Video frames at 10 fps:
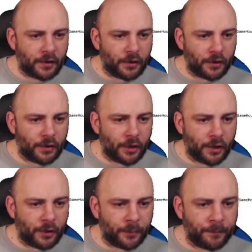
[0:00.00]

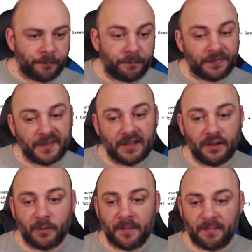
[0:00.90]
No.
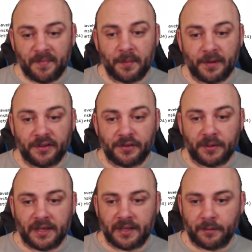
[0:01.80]
You know what? I'm going to do
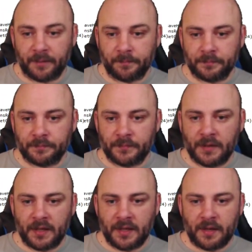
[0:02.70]
it anyway.
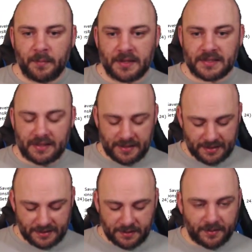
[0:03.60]
Because I think
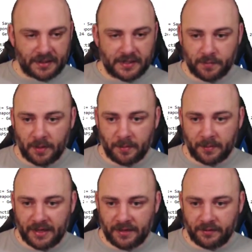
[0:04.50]
it's something that's
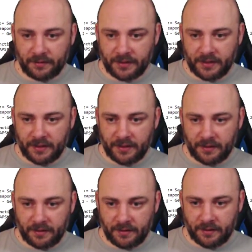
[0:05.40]
probably handled
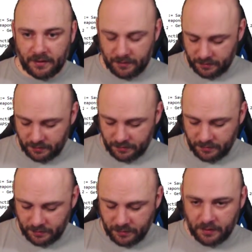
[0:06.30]
in
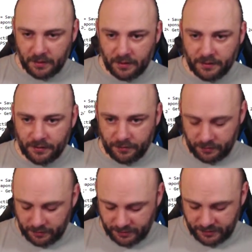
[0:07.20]
another
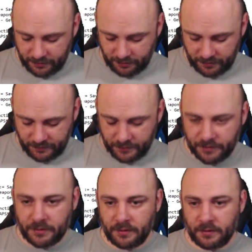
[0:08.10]
auxiliary
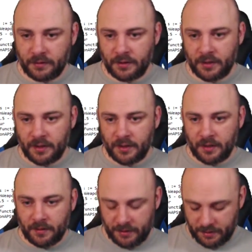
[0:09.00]
function
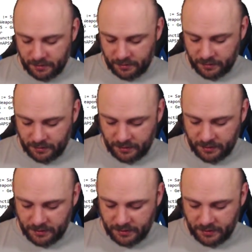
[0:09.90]
in
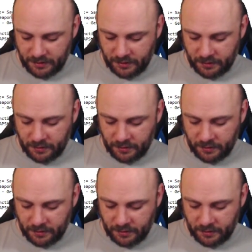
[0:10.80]
DC